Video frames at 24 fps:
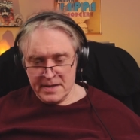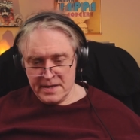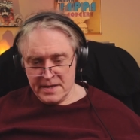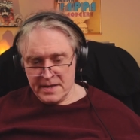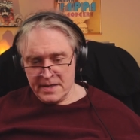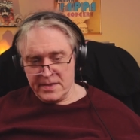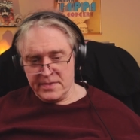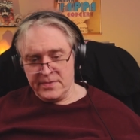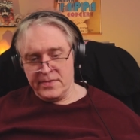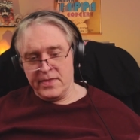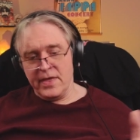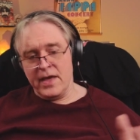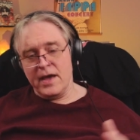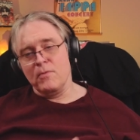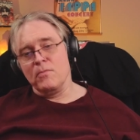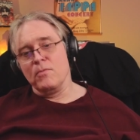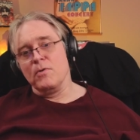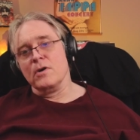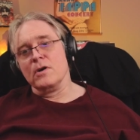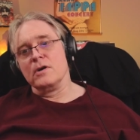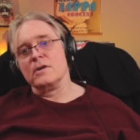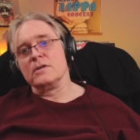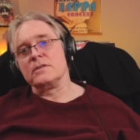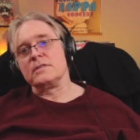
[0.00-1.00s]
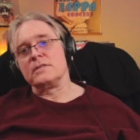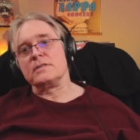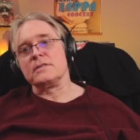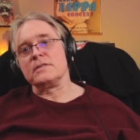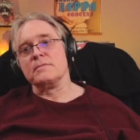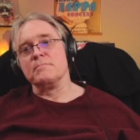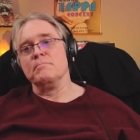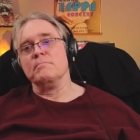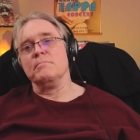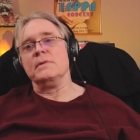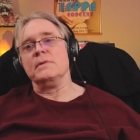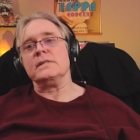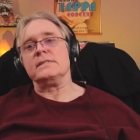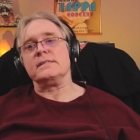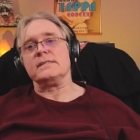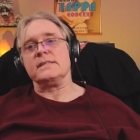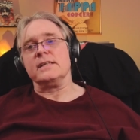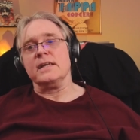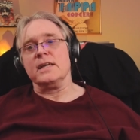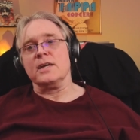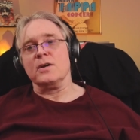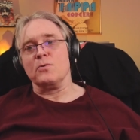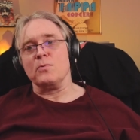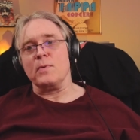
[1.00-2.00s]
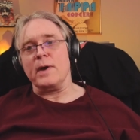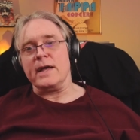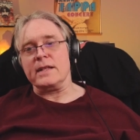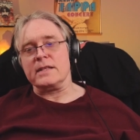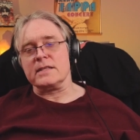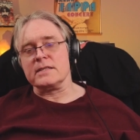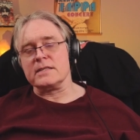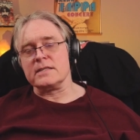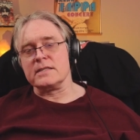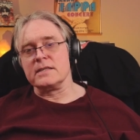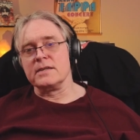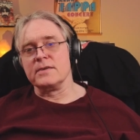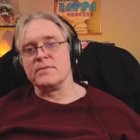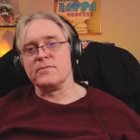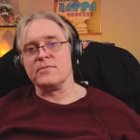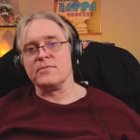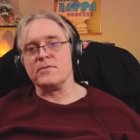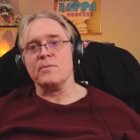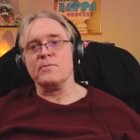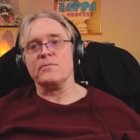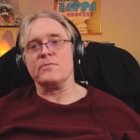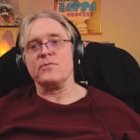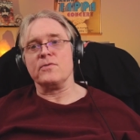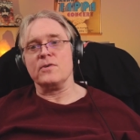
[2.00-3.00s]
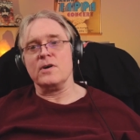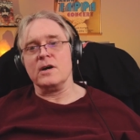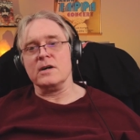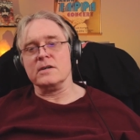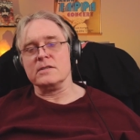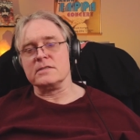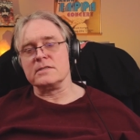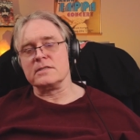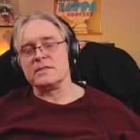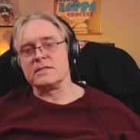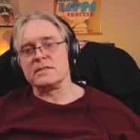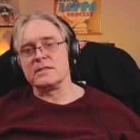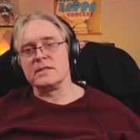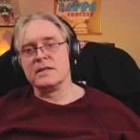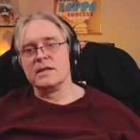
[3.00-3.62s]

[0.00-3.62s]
that was Mistinguet from France.